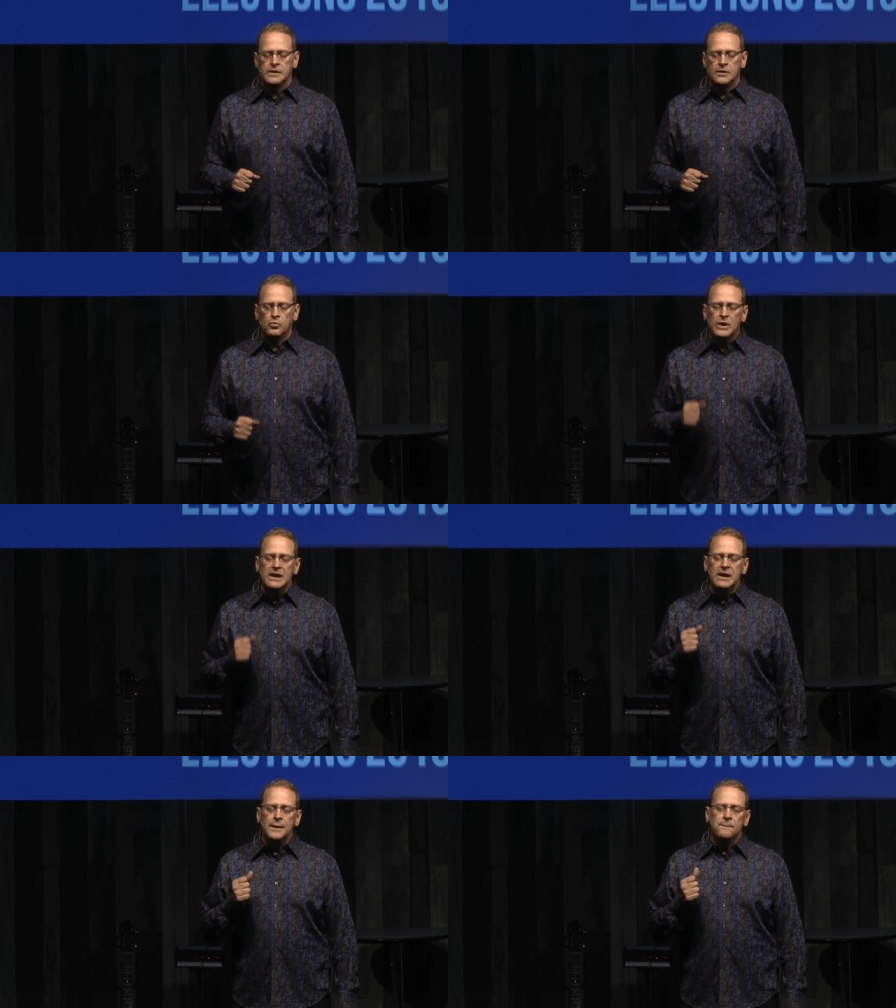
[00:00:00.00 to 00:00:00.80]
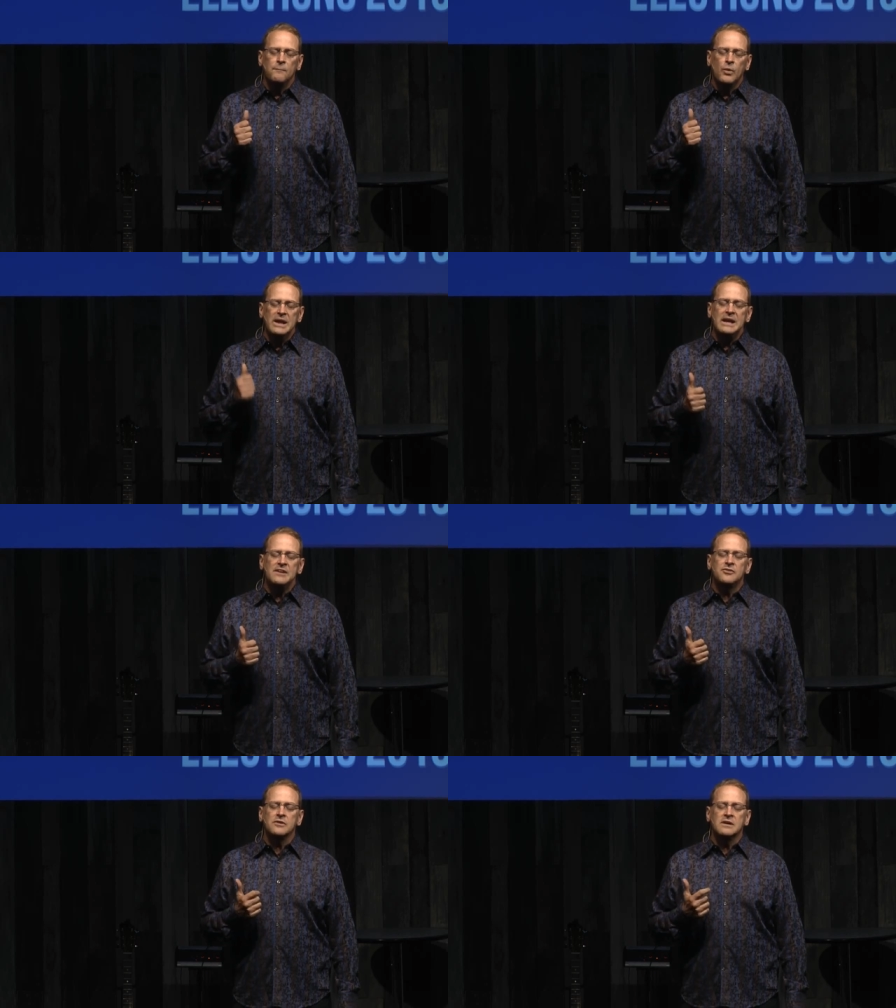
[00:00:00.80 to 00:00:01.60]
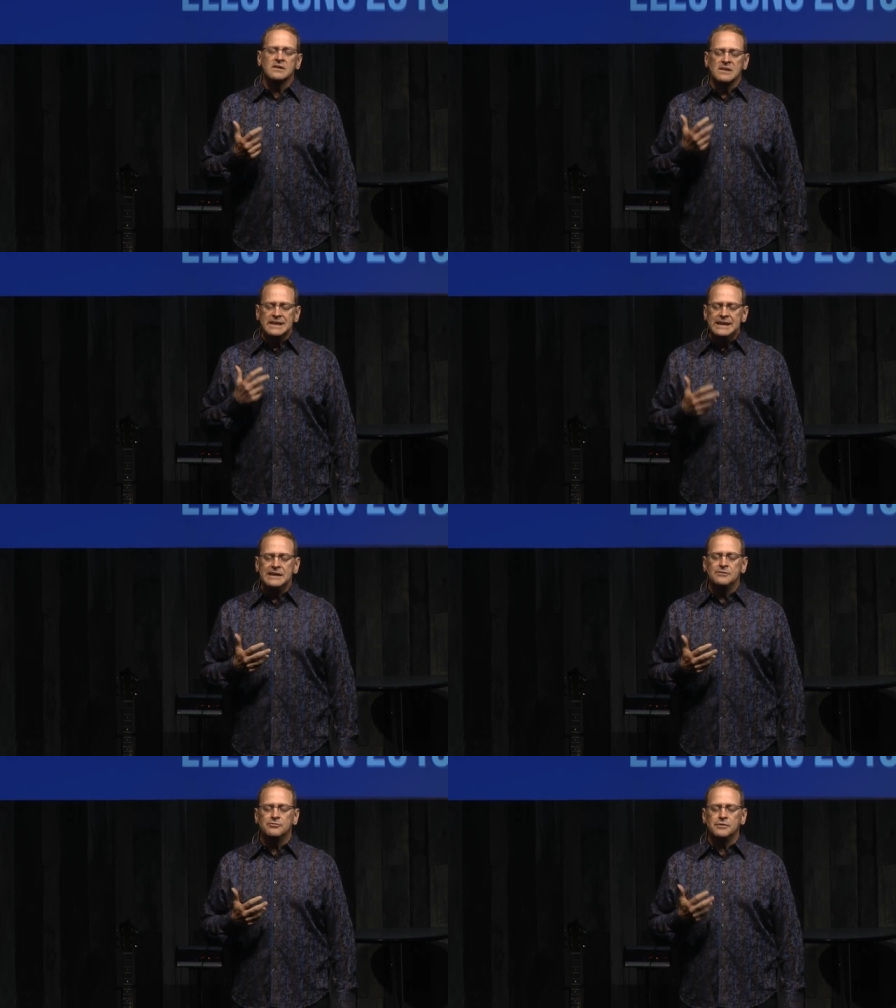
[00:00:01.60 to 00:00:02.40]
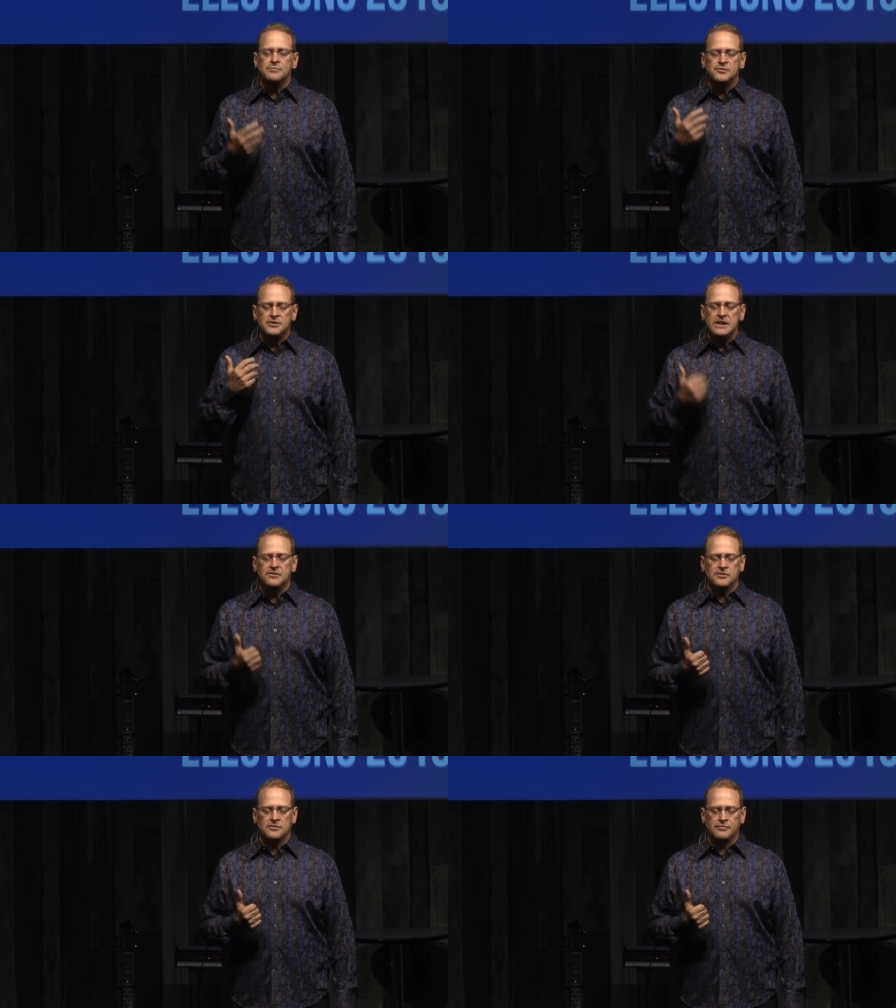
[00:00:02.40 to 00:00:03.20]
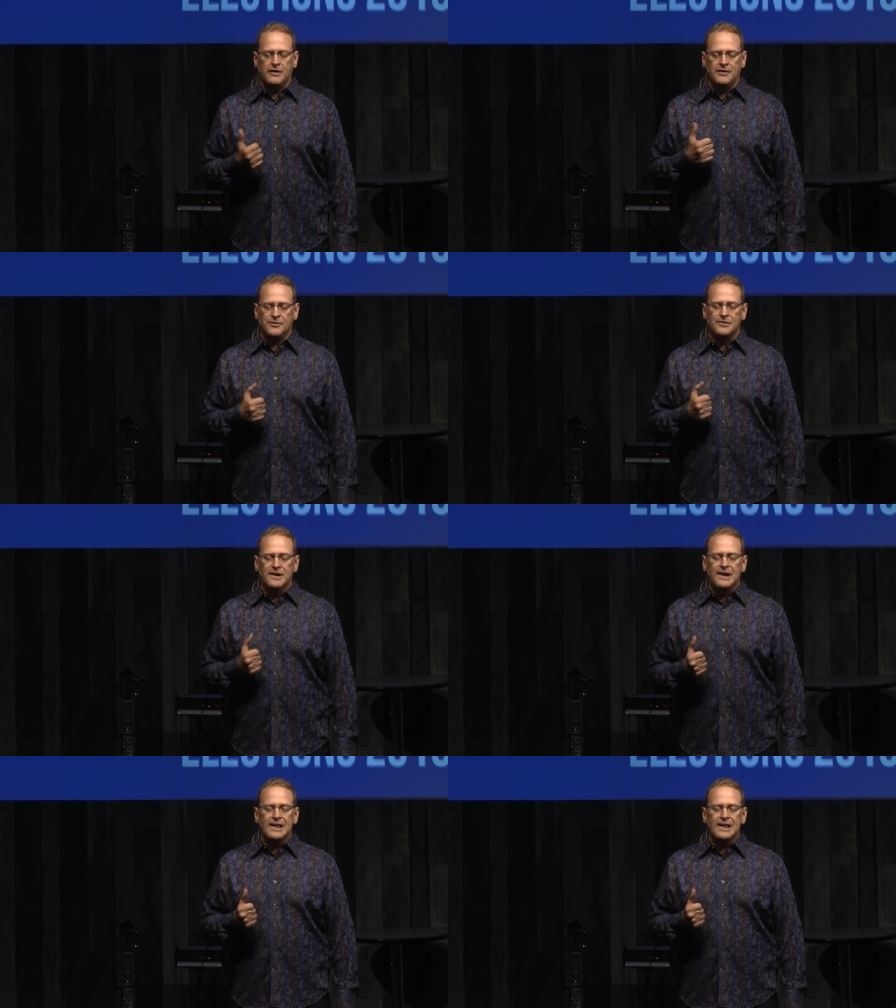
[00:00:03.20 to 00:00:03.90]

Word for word: and we, we need to glean from Jesus, Father,